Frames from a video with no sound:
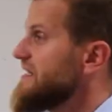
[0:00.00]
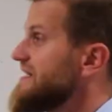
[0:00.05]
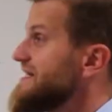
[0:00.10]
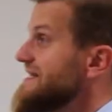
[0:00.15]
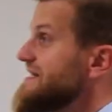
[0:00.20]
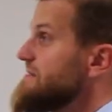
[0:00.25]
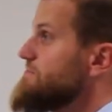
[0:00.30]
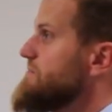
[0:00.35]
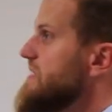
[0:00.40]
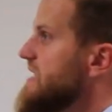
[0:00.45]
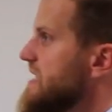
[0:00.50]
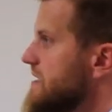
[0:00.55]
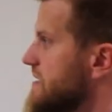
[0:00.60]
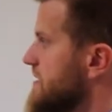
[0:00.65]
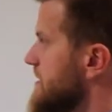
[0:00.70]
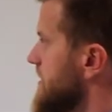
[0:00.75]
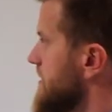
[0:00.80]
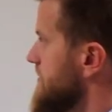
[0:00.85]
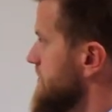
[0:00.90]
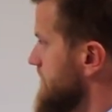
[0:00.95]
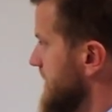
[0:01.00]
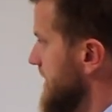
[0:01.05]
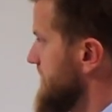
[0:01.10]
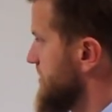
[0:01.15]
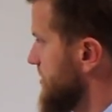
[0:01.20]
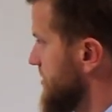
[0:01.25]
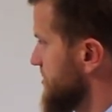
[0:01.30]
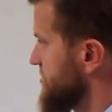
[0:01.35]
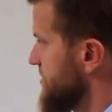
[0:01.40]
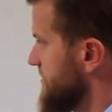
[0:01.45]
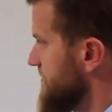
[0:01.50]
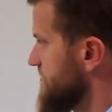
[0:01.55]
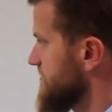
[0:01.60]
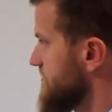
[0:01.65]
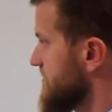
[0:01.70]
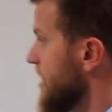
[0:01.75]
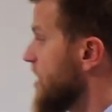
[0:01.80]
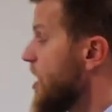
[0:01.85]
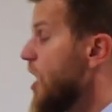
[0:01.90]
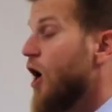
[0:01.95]
This is me, my person.
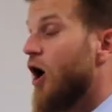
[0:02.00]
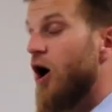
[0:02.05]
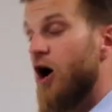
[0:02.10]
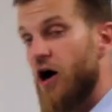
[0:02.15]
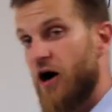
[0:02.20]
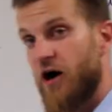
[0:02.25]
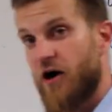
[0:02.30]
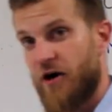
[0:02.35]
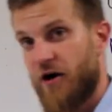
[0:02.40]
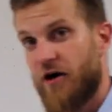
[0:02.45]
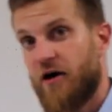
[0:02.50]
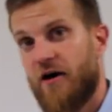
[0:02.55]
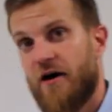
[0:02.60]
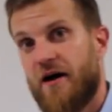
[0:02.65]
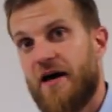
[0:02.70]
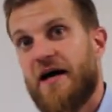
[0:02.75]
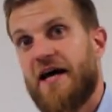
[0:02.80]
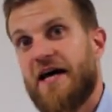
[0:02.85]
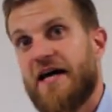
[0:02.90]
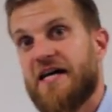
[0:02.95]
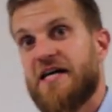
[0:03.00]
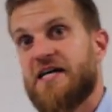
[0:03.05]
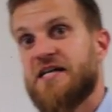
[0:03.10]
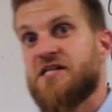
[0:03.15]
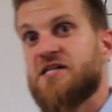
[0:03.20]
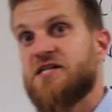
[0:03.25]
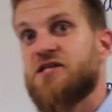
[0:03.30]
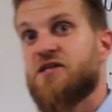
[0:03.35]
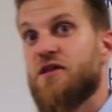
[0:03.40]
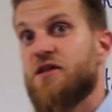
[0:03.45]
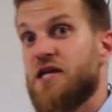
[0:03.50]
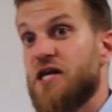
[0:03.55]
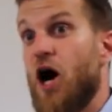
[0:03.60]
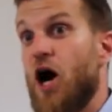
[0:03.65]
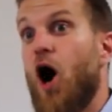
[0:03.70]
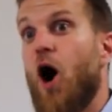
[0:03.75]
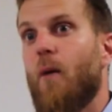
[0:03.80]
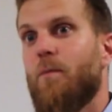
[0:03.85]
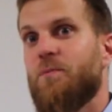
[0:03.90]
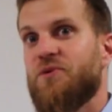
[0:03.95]
Her is the
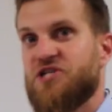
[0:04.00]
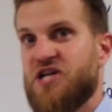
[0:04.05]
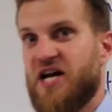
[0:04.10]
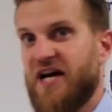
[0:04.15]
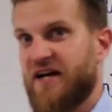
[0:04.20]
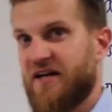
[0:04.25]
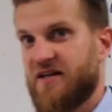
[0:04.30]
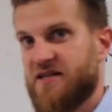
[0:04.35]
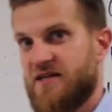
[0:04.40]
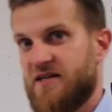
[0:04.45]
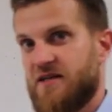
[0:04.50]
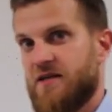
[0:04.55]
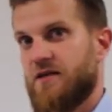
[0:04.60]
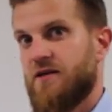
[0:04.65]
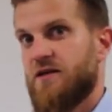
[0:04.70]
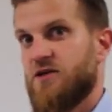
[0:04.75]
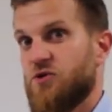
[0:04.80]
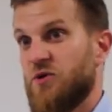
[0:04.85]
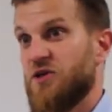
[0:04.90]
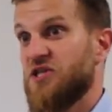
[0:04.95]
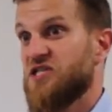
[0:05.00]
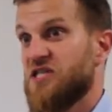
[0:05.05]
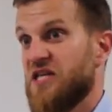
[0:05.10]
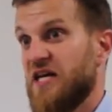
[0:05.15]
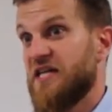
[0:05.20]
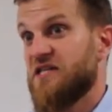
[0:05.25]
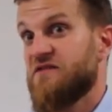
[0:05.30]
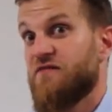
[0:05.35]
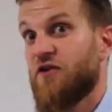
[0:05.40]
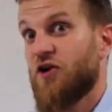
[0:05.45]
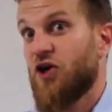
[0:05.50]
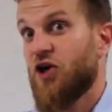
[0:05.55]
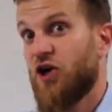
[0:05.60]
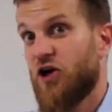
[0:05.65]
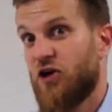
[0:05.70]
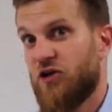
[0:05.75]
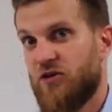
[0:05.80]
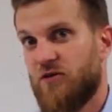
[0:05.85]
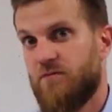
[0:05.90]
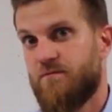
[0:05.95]
object. So it's, it's for a
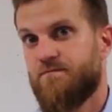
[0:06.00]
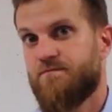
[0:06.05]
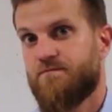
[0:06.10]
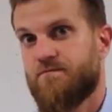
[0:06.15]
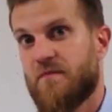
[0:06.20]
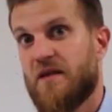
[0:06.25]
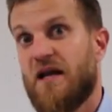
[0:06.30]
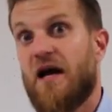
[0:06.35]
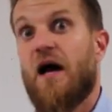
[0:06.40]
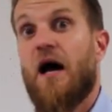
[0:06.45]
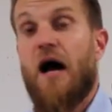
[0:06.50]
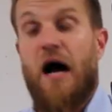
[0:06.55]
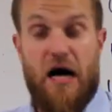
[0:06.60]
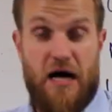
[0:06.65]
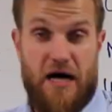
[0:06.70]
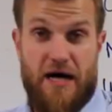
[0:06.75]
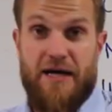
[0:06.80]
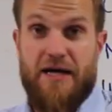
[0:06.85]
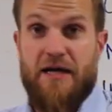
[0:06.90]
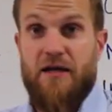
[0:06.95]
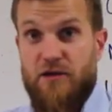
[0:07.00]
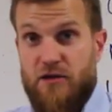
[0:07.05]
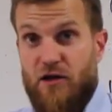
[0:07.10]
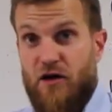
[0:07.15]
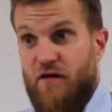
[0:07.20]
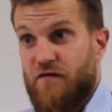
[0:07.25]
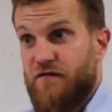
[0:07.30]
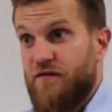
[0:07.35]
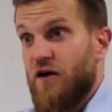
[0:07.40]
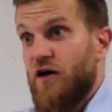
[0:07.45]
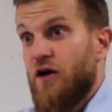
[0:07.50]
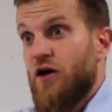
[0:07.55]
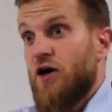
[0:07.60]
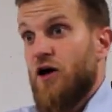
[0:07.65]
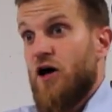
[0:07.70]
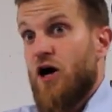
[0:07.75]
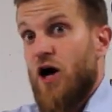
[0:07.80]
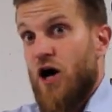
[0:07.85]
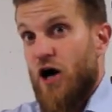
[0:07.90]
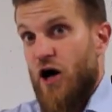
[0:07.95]
girl. I love
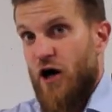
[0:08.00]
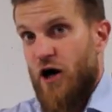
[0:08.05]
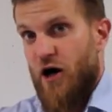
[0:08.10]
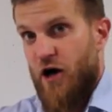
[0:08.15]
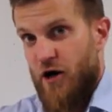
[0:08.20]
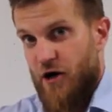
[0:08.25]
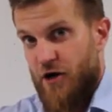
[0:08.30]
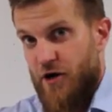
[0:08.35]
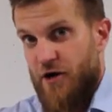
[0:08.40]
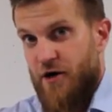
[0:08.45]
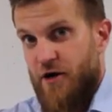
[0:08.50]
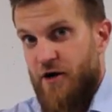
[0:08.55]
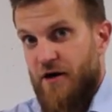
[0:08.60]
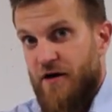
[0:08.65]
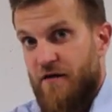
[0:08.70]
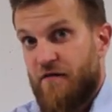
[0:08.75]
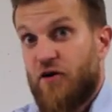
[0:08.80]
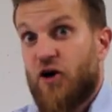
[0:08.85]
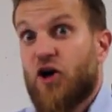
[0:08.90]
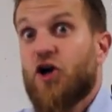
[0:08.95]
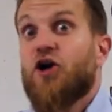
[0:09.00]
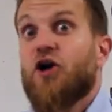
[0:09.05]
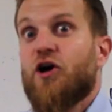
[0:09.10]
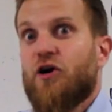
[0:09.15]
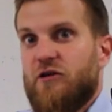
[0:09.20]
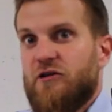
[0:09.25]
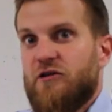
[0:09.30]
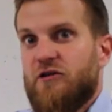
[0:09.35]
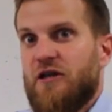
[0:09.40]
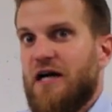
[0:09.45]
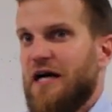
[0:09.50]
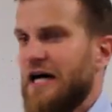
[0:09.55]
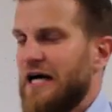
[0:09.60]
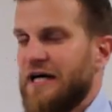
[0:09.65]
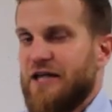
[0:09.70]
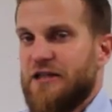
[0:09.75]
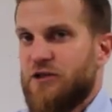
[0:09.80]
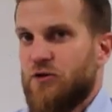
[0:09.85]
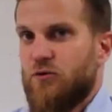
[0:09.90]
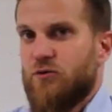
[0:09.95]
her. For a girl,
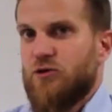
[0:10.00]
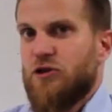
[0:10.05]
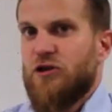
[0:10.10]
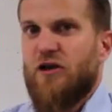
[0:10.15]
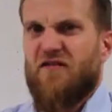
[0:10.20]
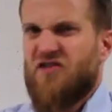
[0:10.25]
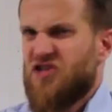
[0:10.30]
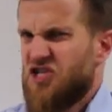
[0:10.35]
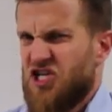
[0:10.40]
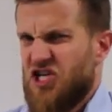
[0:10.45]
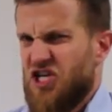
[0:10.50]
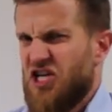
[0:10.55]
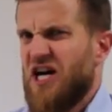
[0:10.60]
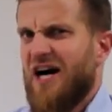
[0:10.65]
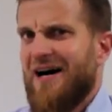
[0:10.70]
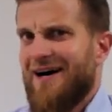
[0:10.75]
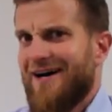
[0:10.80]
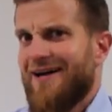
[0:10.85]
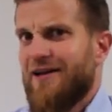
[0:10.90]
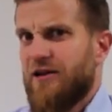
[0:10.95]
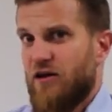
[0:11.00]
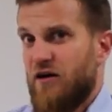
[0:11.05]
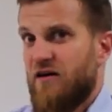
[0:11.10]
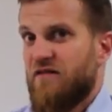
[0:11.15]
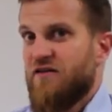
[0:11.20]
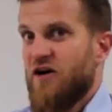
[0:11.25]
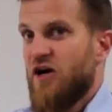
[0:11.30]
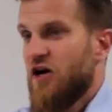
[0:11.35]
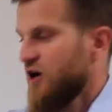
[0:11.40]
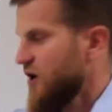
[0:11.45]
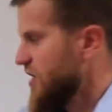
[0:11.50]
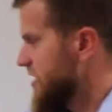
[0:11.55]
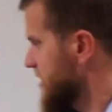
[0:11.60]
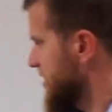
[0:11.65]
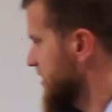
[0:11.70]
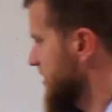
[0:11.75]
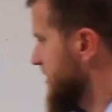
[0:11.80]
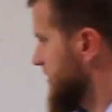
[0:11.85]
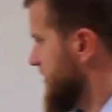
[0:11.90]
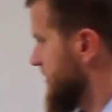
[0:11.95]
I don't love she, I love
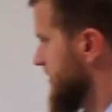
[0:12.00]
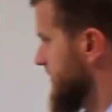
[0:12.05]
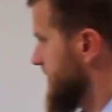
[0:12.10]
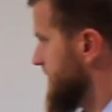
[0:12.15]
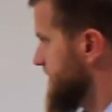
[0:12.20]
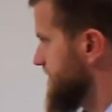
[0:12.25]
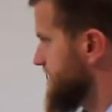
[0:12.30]
her.